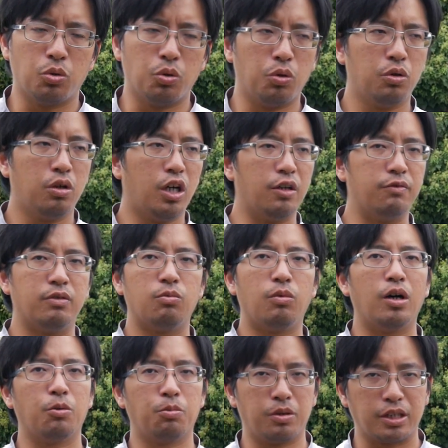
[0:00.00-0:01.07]
call over
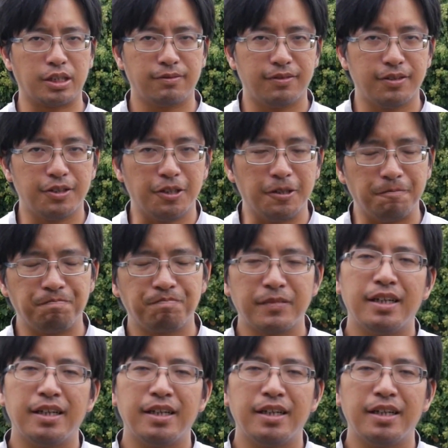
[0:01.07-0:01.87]
what works for you.